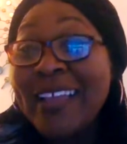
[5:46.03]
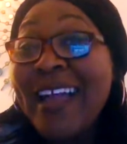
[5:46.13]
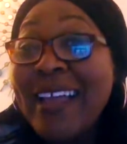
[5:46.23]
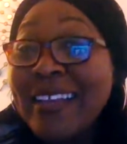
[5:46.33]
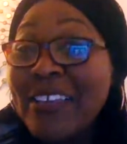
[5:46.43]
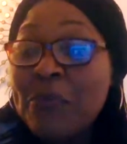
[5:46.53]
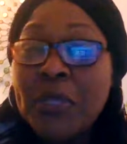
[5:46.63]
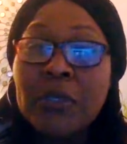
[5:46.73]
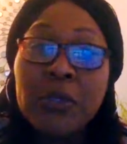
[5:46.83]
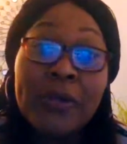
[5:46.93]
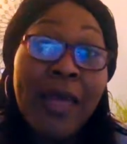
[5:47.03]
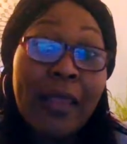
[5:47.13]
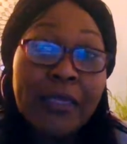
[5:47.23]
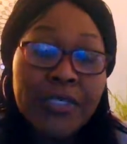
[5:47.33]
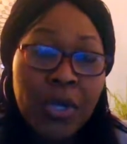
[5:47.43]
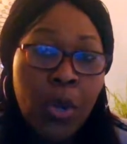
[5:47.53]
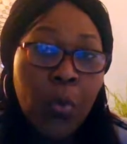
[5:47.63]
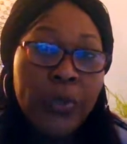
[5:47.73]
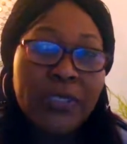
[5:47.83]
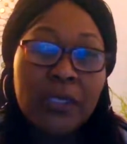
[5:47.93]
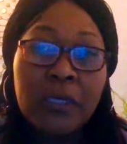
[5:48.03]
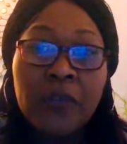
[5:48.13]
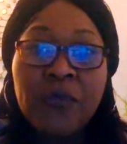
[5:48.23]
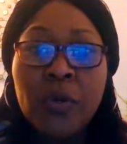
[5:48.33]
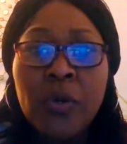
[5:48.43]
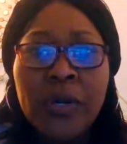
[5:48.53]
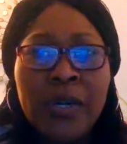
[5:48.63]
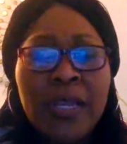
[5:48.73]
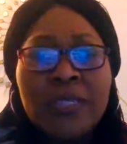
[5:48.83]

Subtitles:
kind of give me a little knowledge, what to look for.